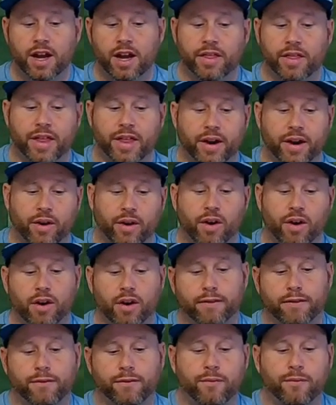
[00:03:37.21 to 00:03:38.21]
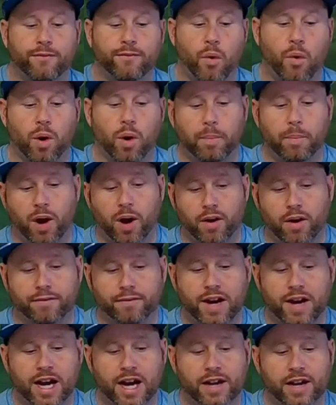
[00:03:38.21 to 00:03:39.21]
There are four par
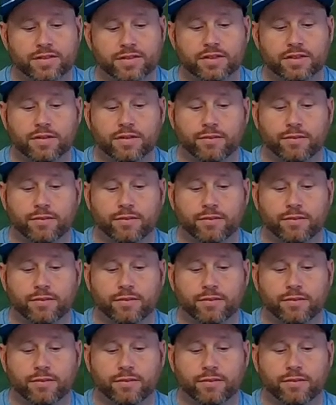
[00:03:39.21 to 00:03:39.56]
fives,